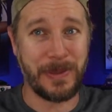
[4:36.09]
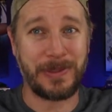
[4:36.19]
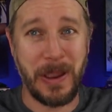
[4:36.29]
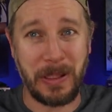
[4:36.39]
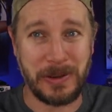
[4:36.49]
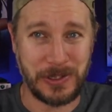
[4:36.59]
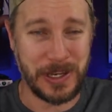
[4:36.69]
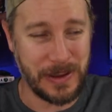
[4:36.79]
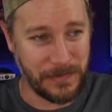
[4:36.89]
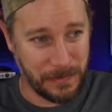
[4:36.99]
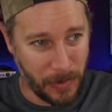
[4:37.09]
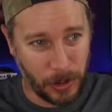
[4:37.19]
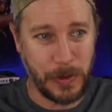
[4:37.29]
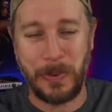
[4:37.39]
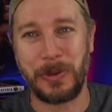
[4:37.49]
mythology of
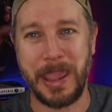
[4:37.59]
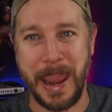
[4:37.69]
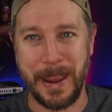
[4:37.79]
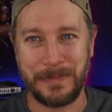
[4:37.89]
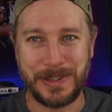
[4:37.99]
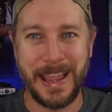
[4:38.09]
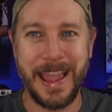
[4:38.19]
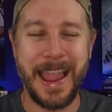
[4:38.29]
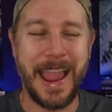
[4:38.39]
multiple games